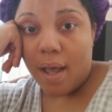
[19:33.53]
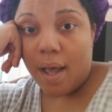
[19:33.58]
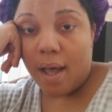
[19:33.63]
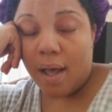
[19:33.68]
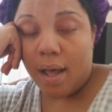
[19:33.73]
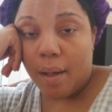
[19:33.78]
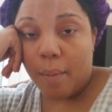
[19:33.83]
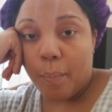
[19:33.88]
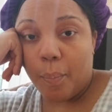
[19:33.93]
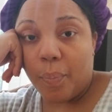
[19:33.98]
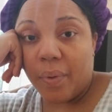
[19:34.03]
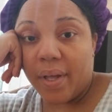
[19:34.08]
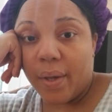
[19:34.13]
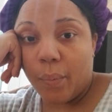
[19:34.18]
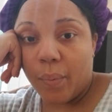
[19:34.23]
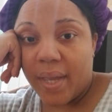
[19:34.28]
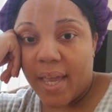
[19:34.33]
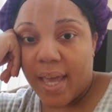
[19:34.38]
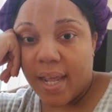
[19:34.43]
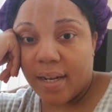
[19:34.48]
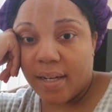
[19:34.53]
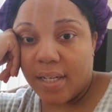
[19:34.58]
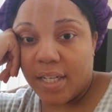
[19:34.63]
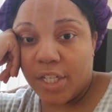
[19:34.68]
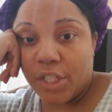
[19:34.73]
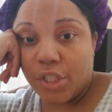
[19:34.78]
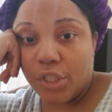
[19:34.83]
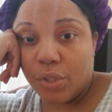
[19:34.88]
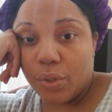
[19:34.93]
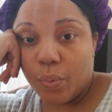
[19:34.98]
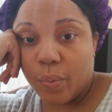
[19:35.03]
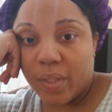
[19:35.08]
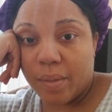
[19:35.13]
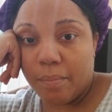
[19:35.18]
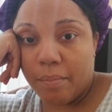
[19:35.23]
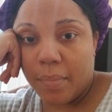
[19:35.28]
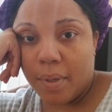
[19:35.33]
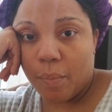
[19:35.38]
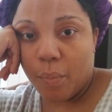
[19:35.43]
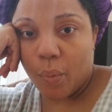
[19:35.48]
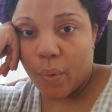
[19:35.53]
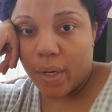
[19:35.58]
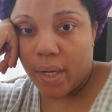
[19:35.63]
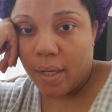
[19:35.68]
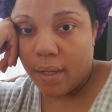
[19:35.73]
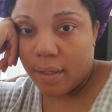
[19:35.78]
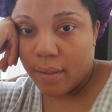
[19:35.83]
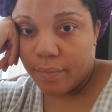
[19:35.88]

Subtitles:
but we had an issue with memory